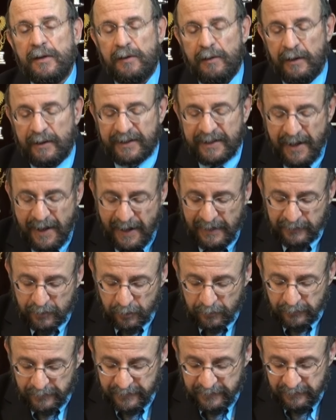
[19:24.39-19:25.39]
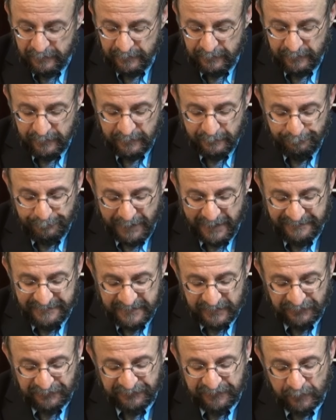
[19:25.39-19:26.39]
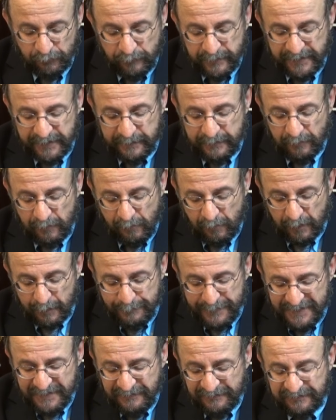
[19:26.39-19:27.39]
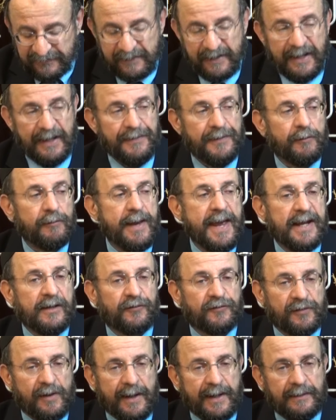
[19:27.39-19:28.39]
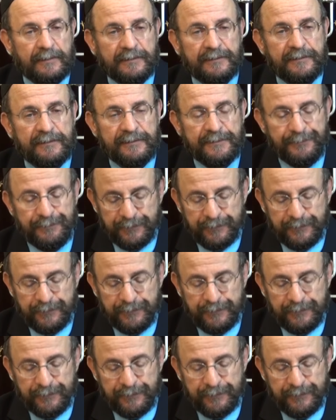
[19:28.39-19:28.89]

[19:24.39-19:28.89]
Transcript: are conquered by the Assyrian armies and they're exiled